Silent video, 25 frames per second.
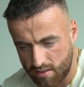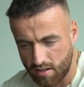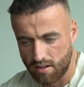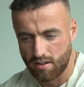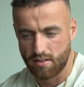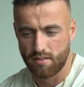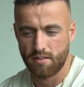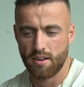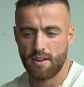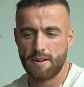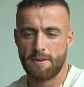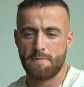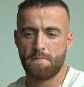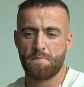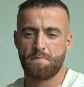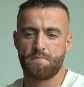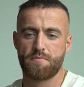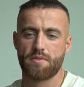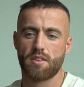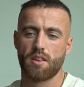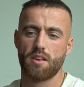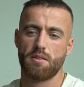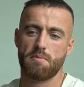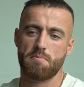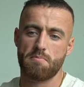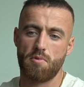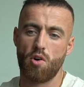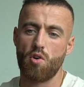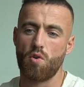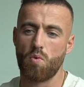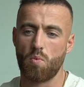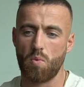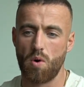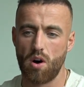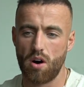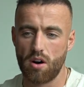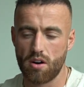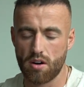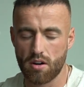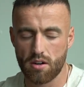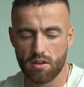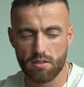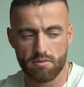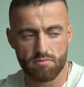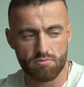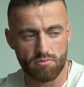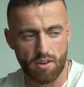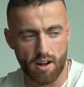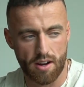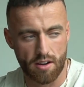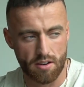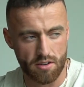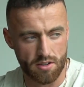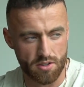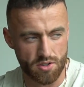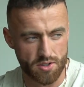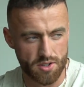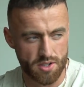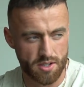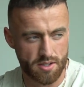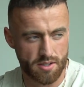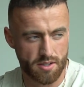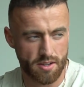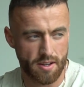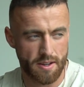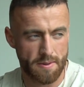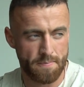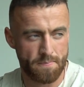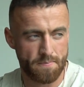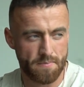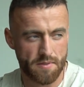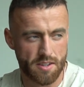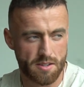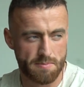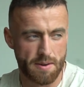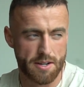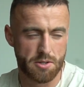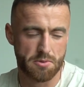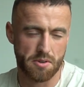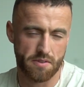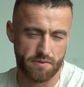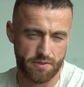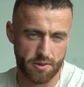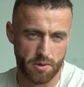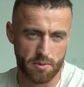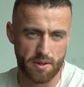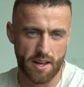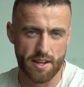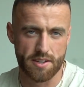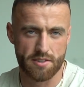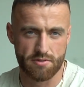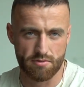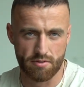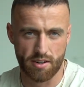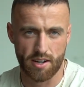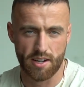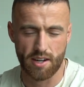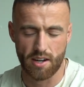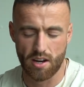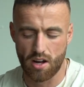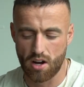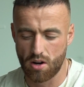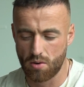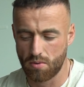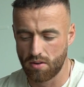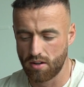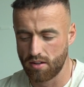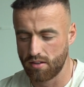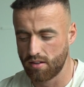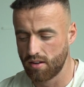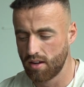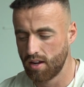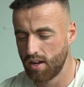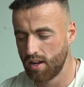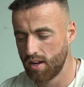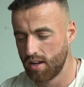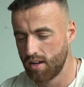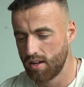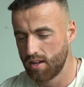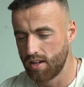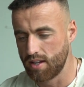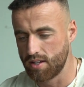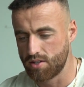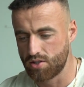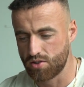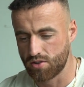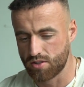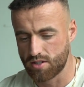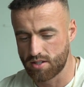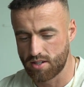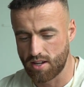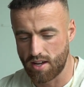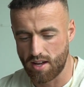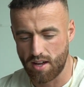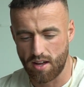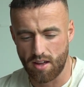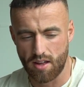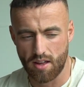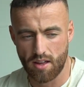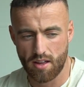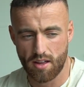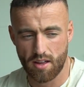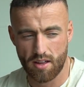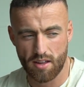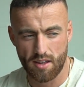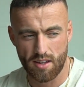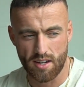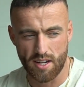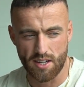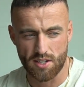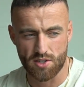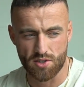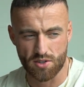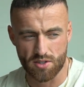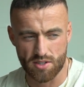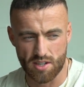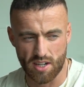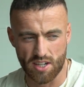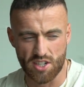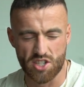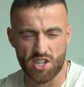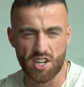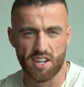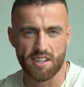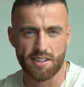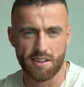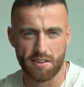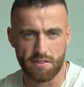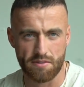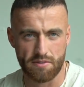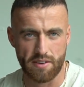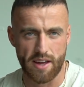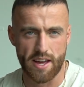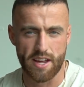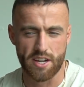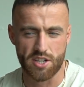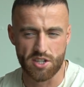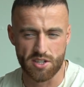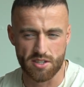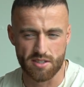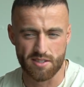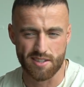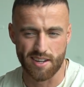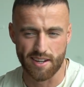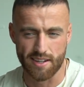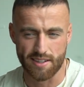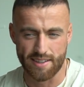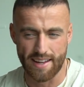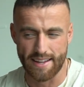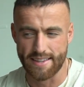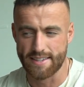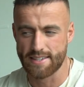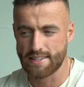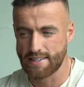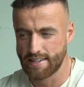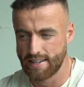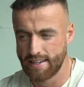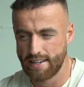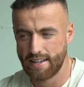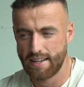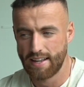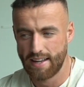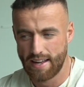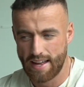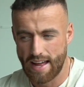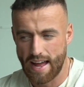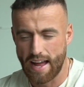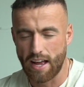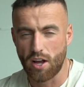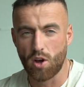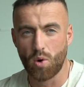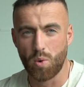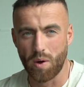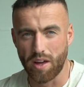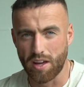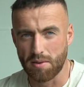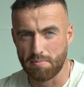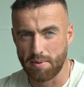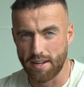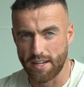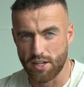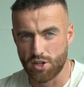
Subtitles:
and more water, rather than just, especially when food gets really low and it's just like chicken and veg. It's like, that's a quick bit of